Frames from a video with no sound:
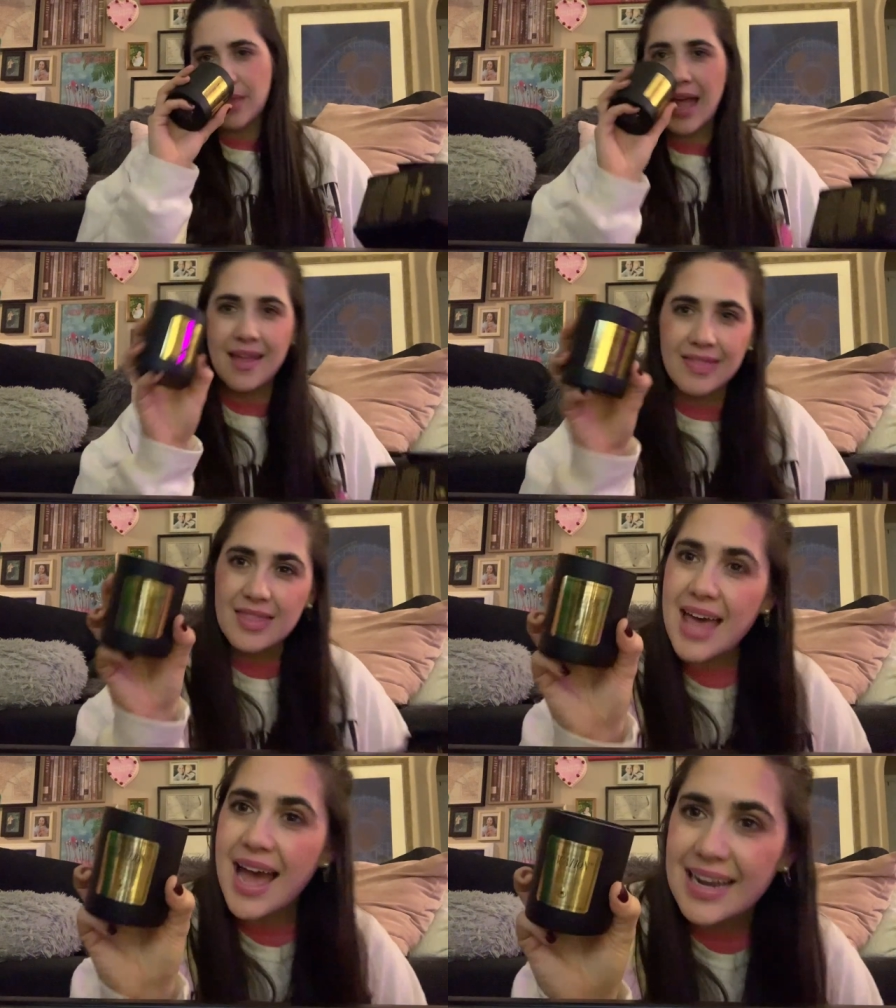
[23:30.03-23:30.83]

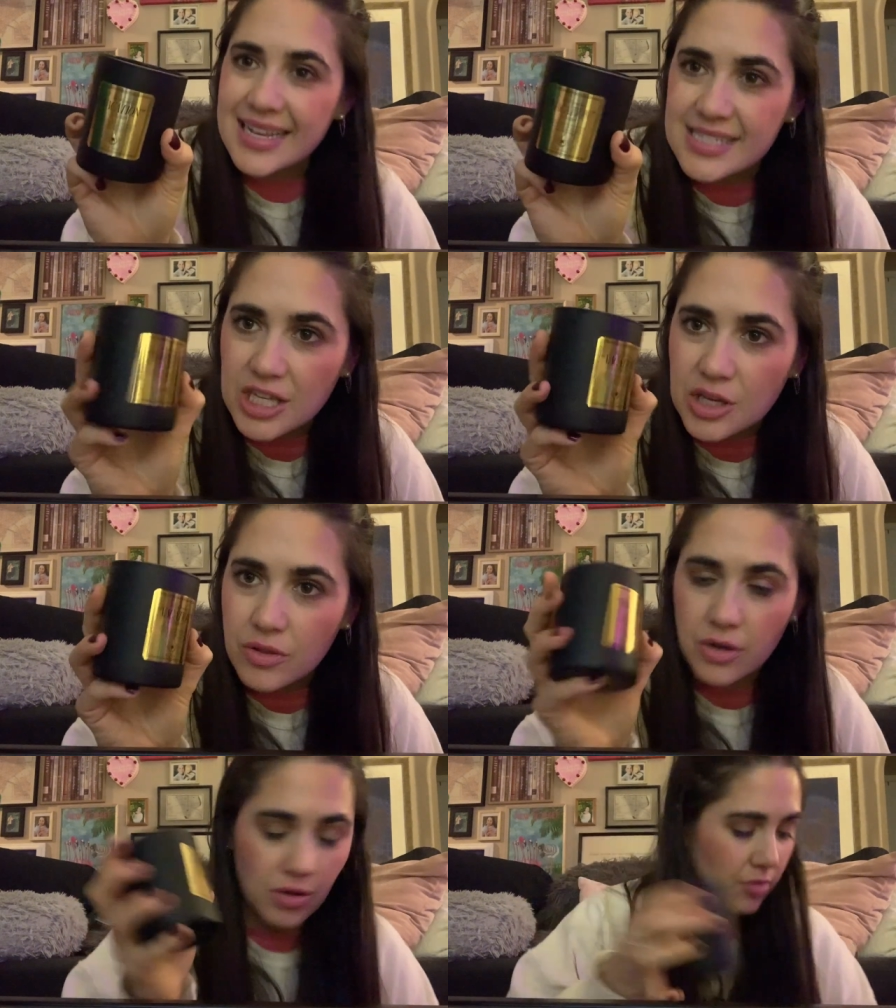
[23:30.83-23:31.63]
And that is a cute
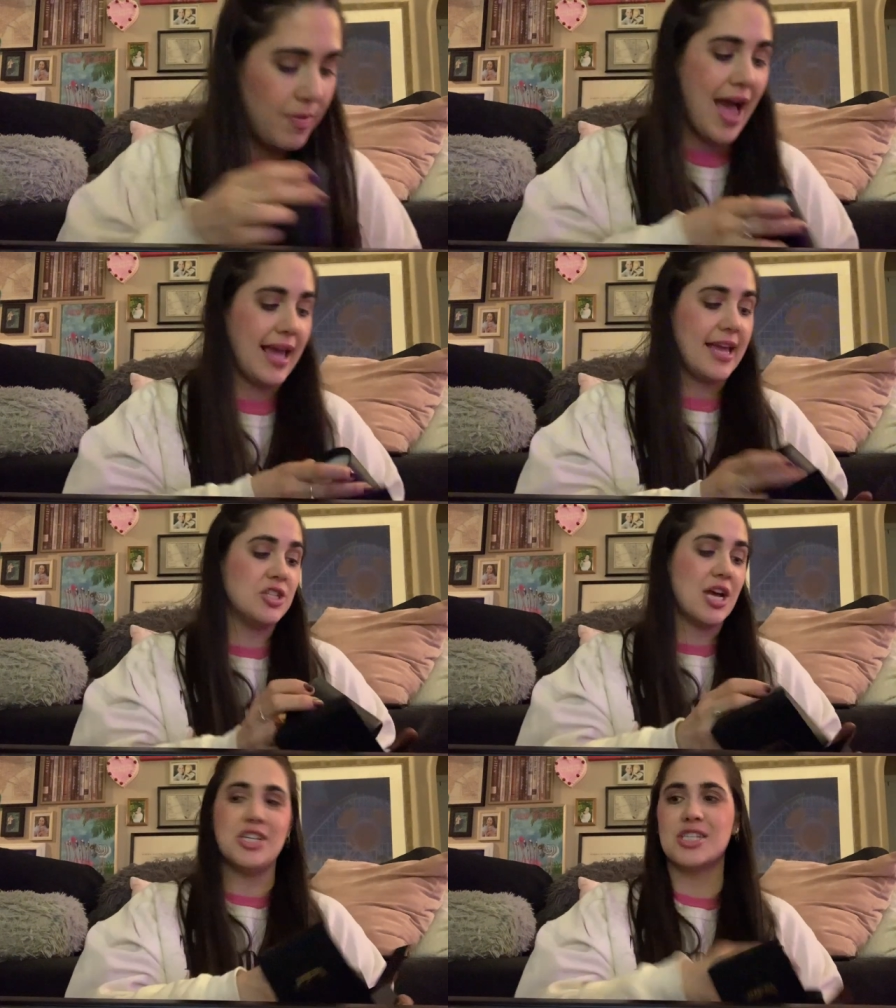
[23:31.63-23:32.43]
little
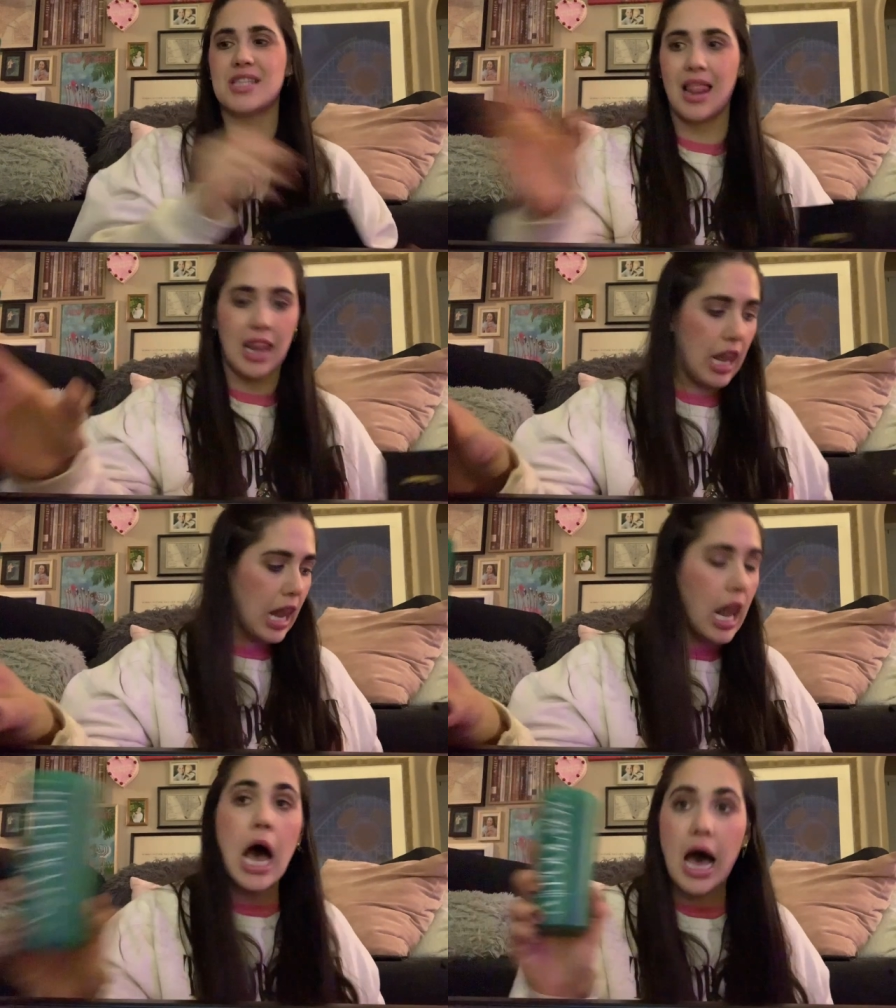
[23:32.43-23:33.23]
package. I just
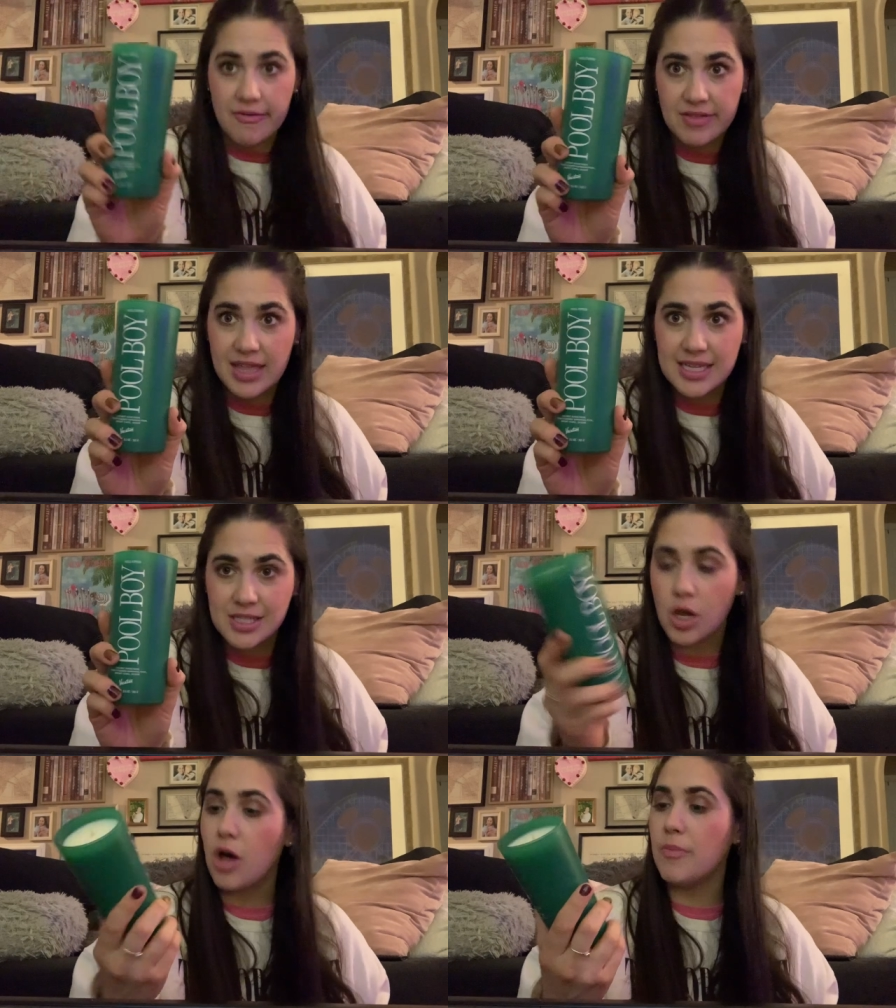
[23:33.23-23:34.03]
love these
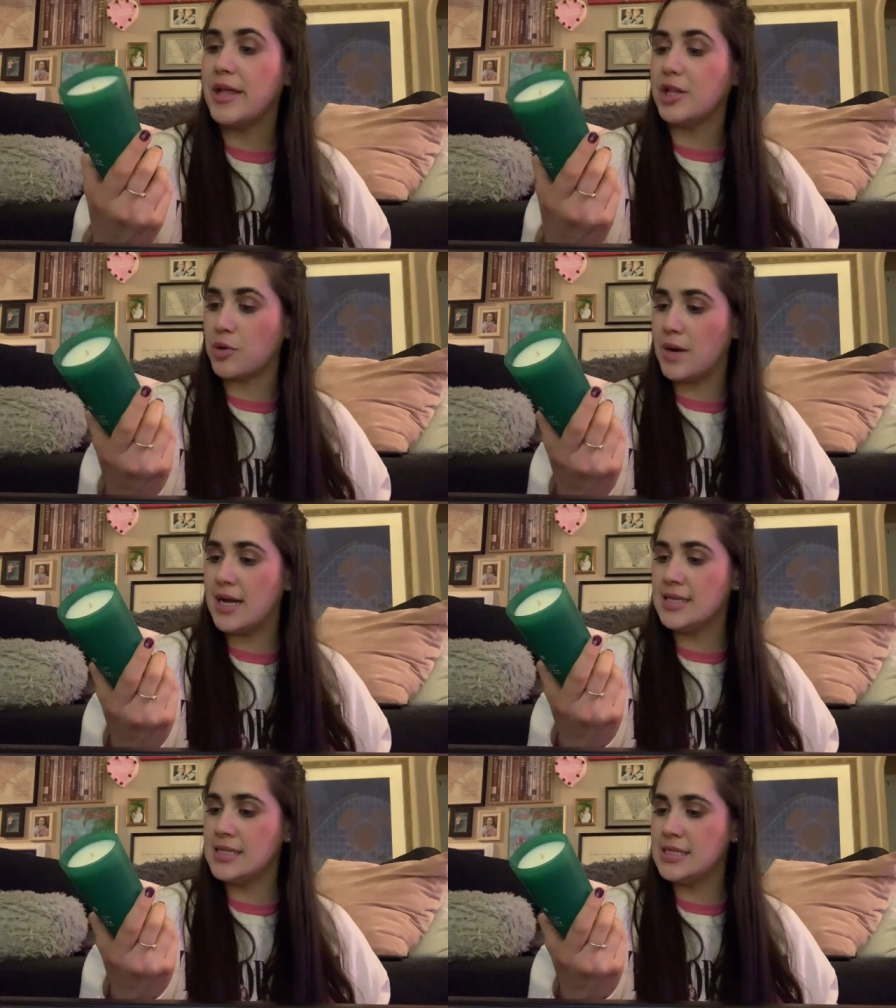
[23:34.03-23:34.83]
tall pillar
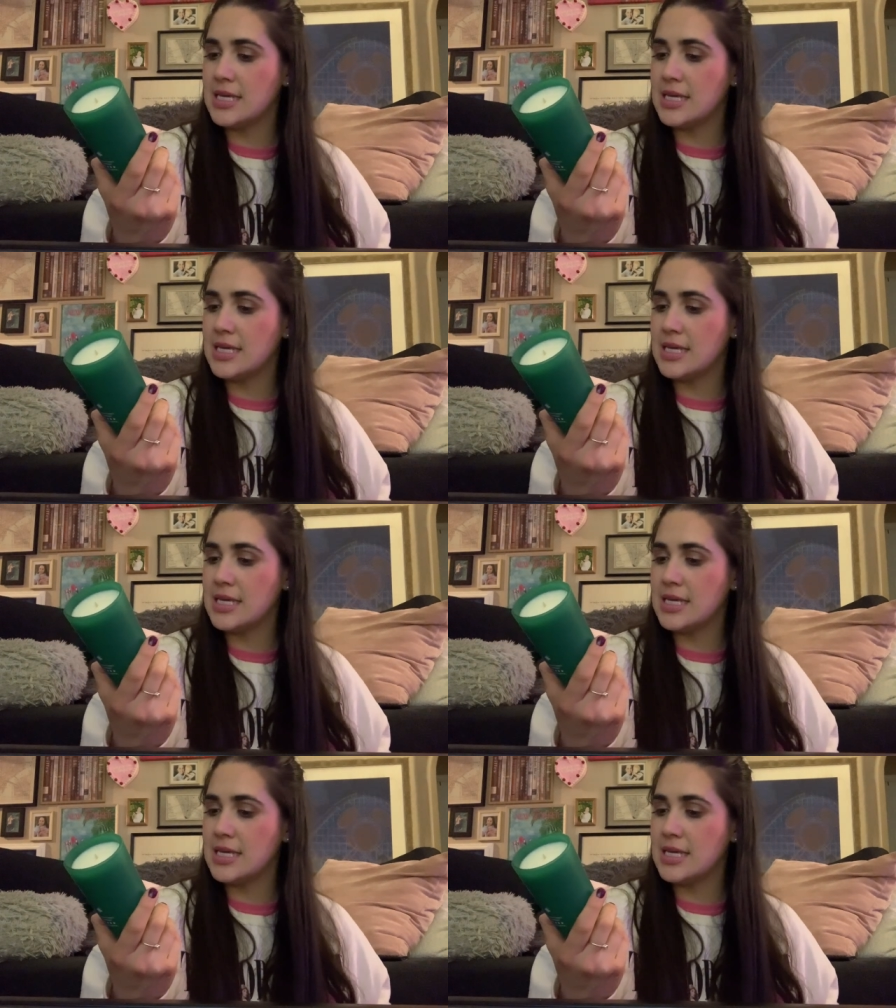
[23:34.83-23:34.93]
ones.